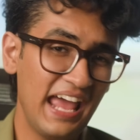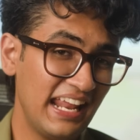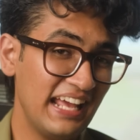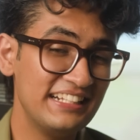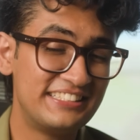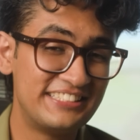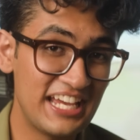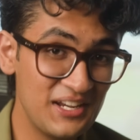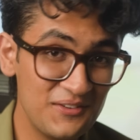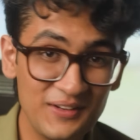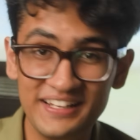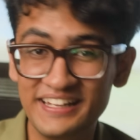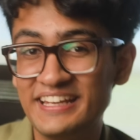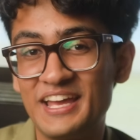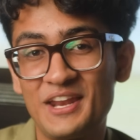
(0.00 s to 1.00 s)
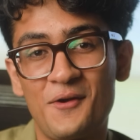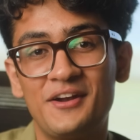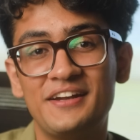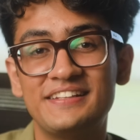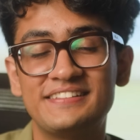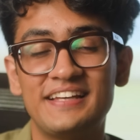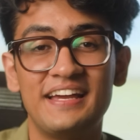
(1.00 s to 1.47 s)
I genuinely
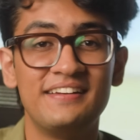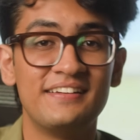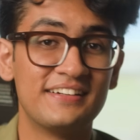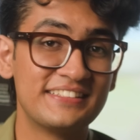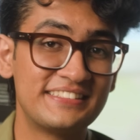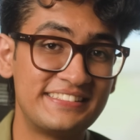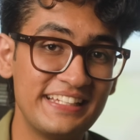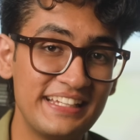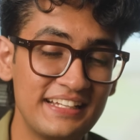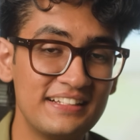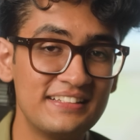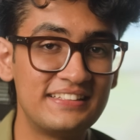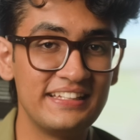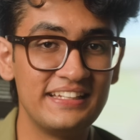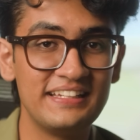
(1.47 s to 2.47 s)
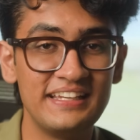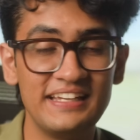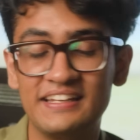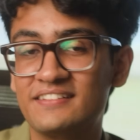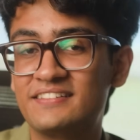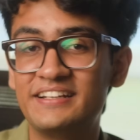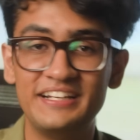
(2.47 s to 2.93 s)
cannot design a single thing
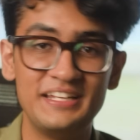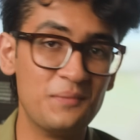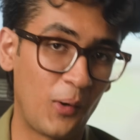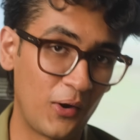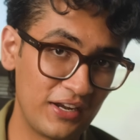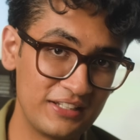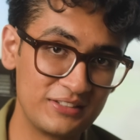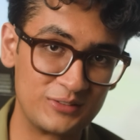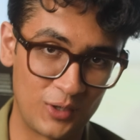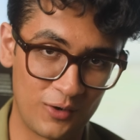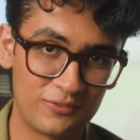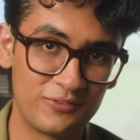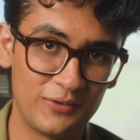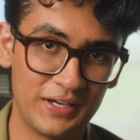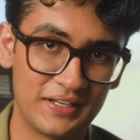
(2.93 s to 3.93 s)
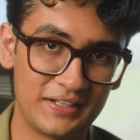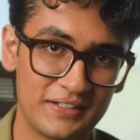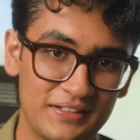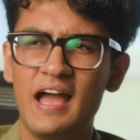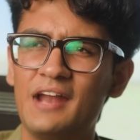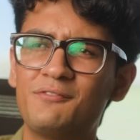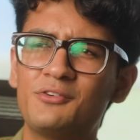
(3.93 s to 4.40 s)
in a 3D modeling software.
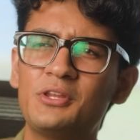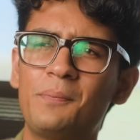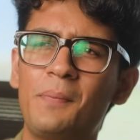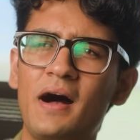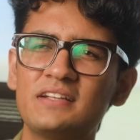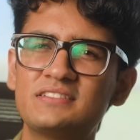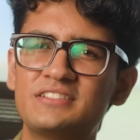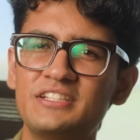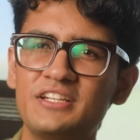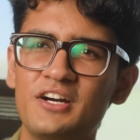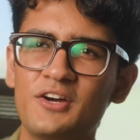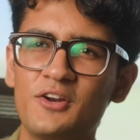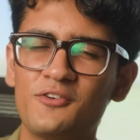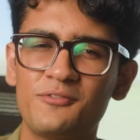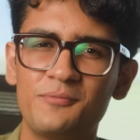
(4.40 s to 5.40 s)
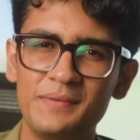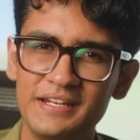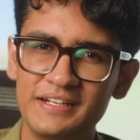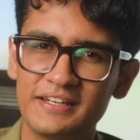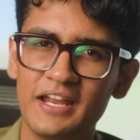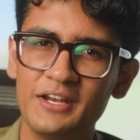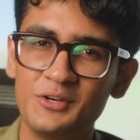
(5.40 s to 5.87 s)
And for the past year of me
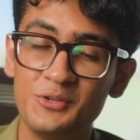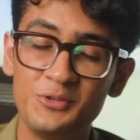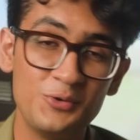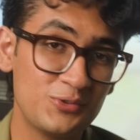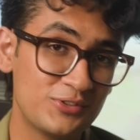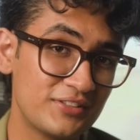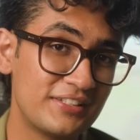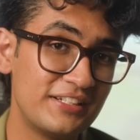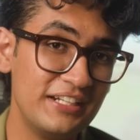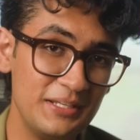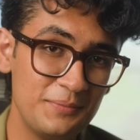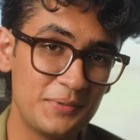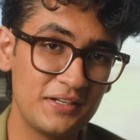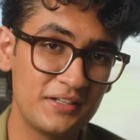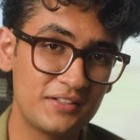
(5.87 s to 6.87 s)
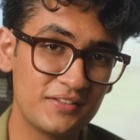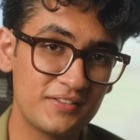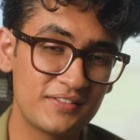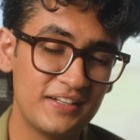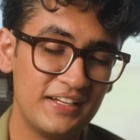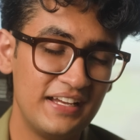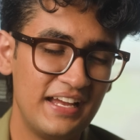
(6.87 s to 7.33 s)
trying to use a 3D
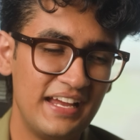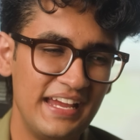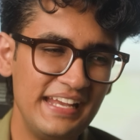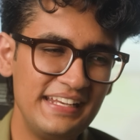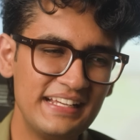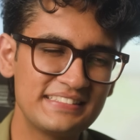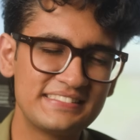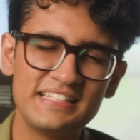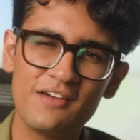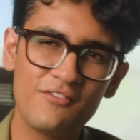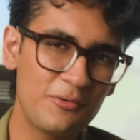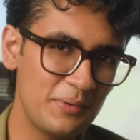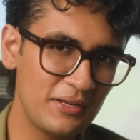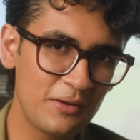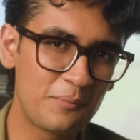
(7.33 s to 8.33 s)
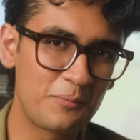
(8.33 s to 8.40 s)
printer, it has never been a